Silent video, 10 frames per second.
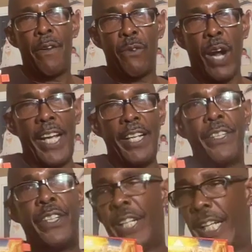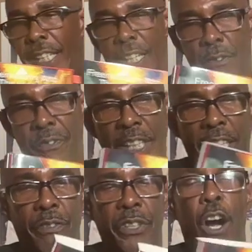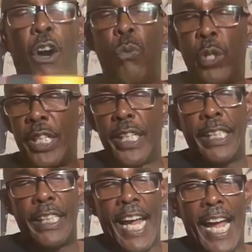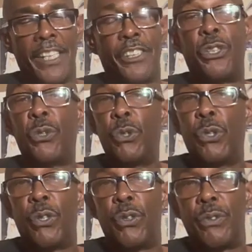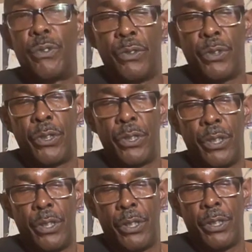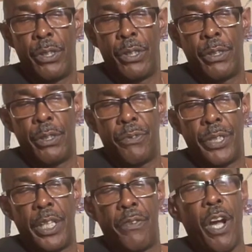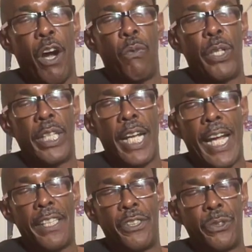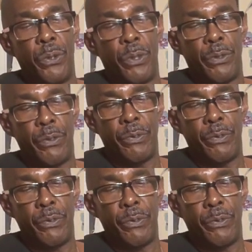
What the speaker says: right? And then I'm finna give y'all one last jewel. Finna give y'all one last jewel.